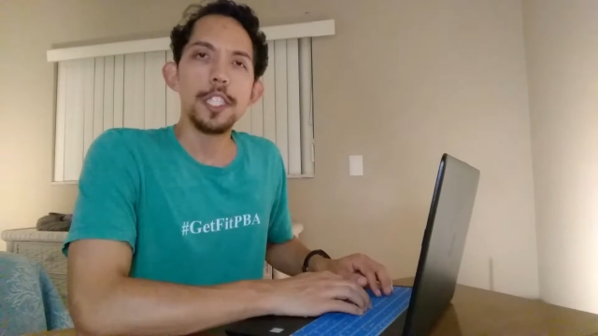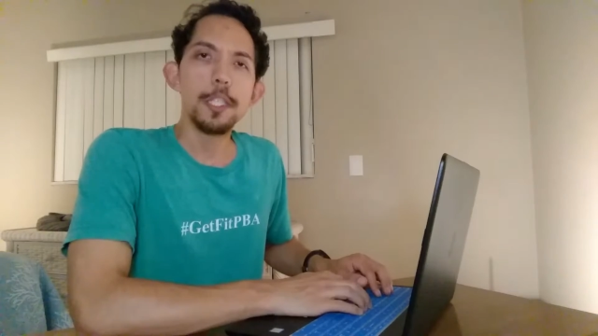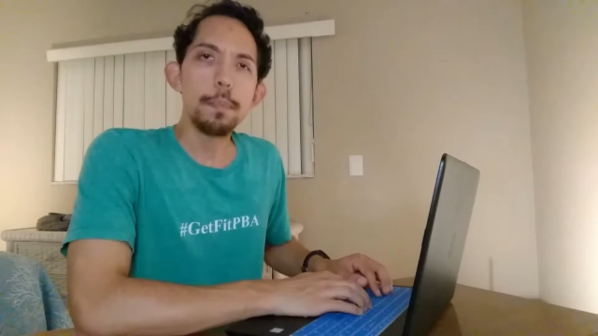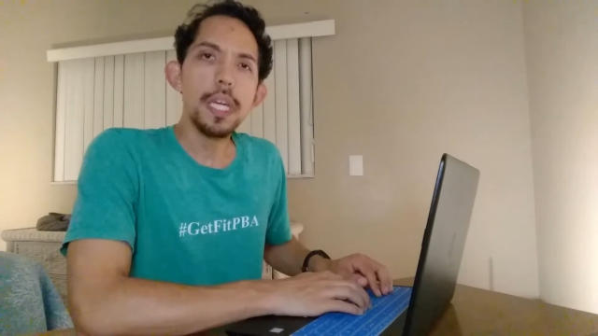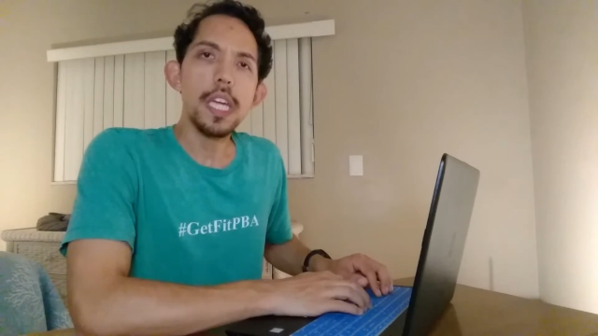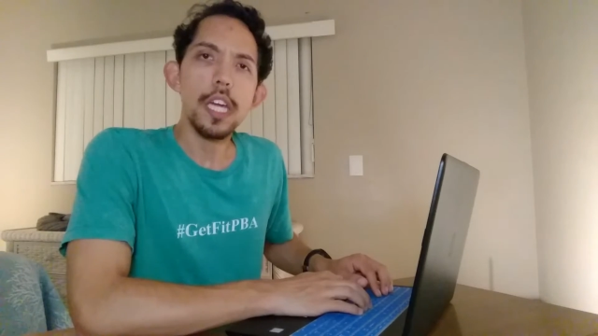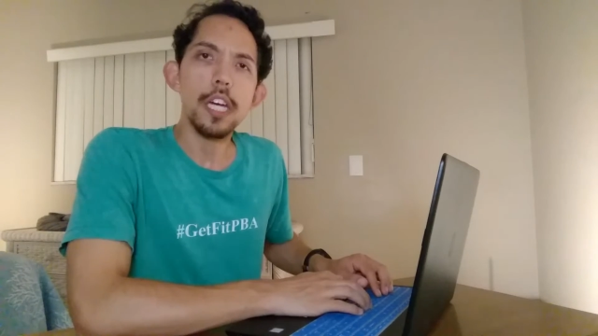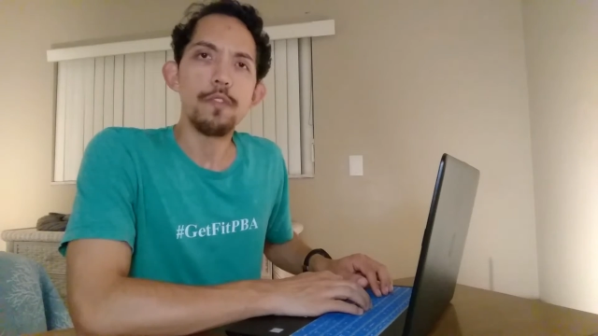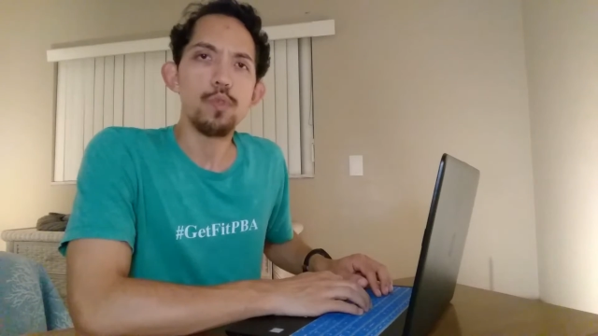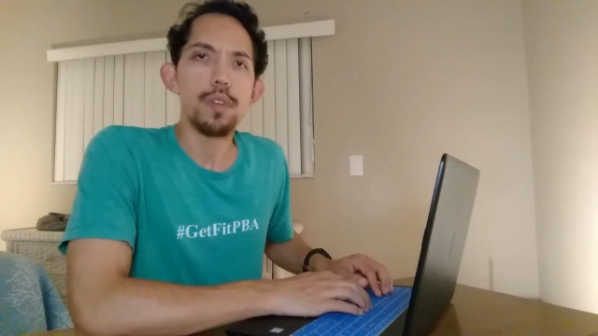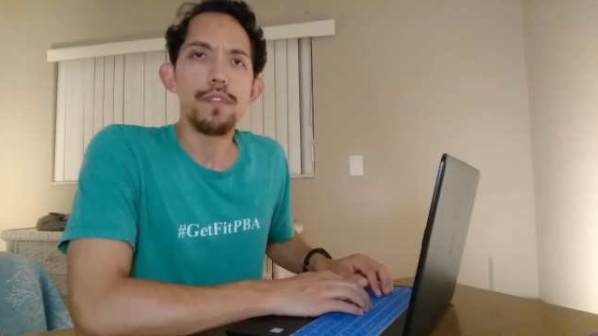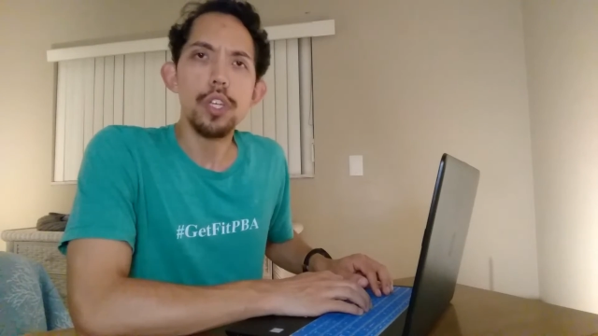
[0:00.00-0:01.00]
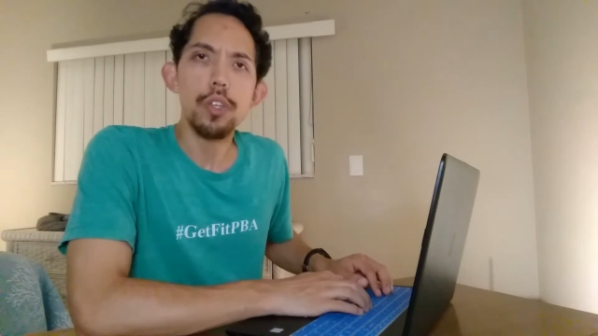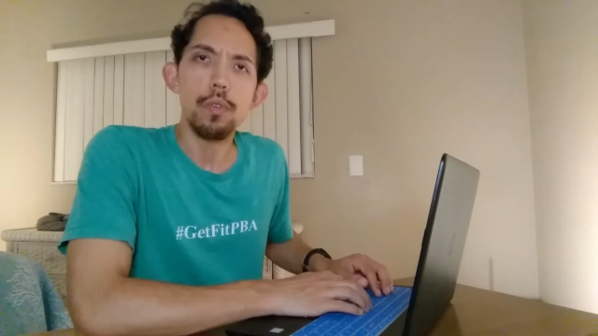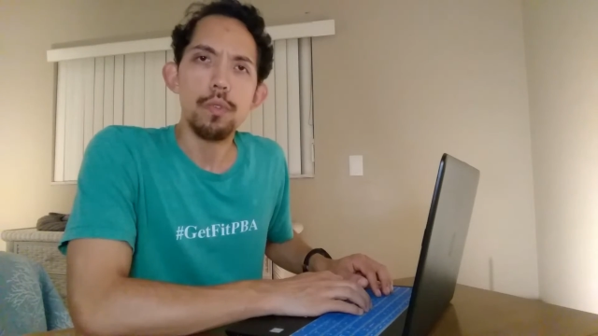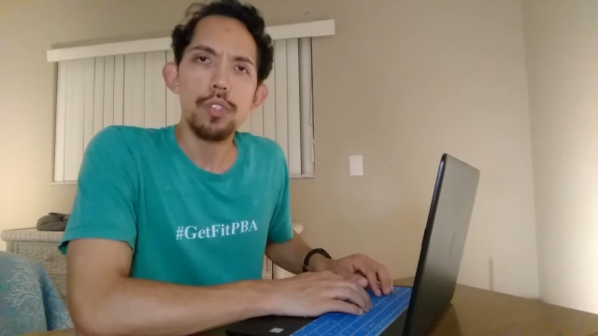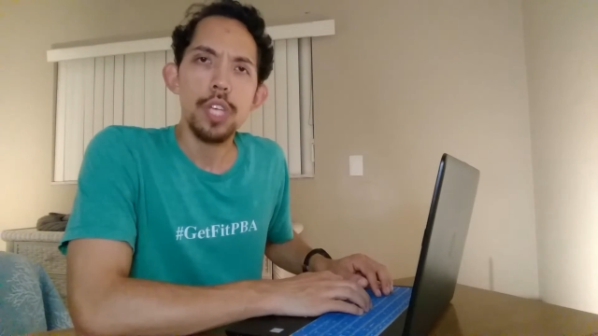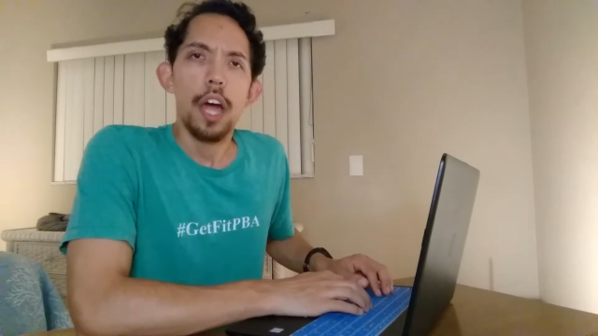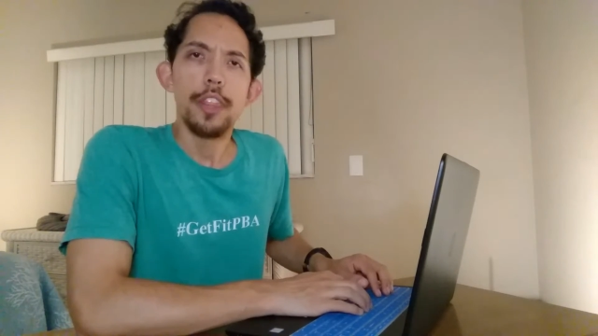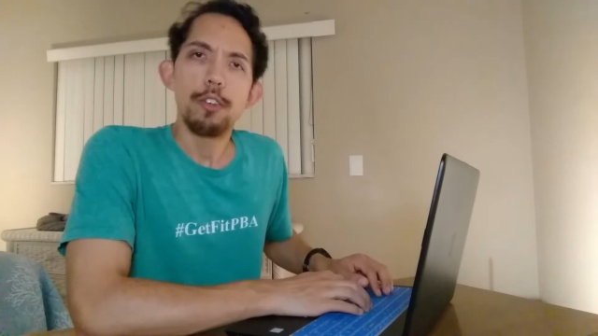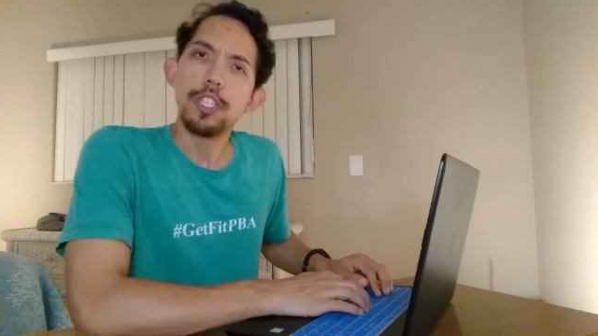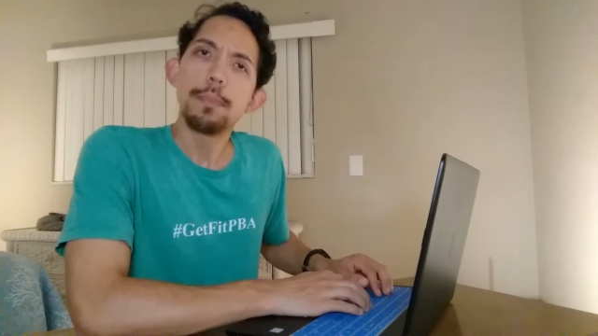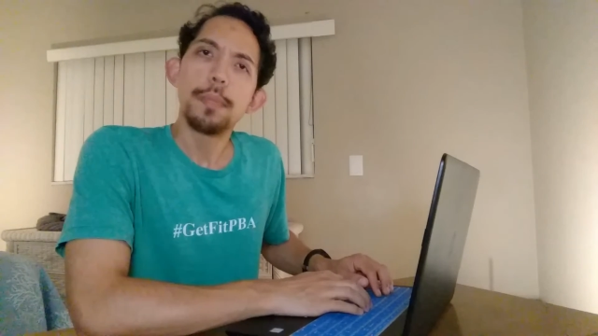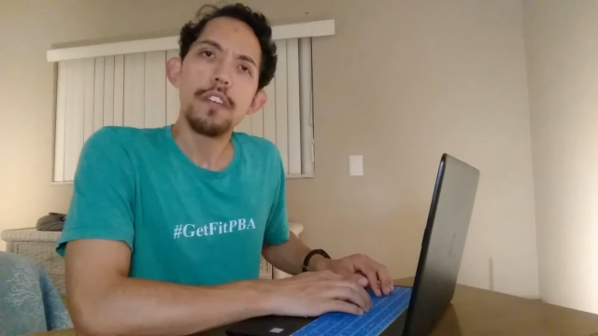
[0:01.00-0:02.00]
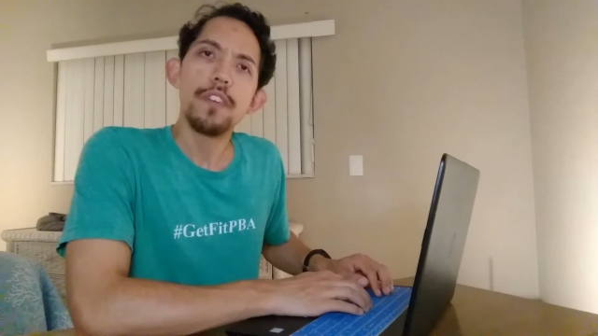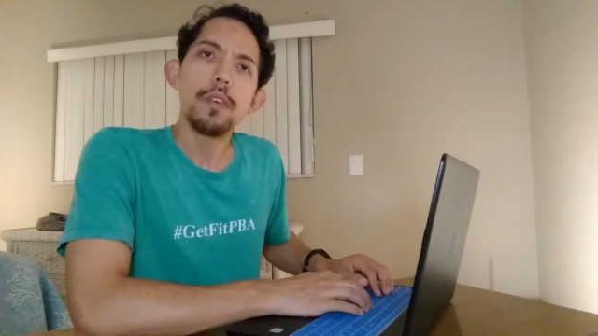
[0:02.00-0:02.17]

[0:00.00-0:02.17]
Speaking of reviews, there's something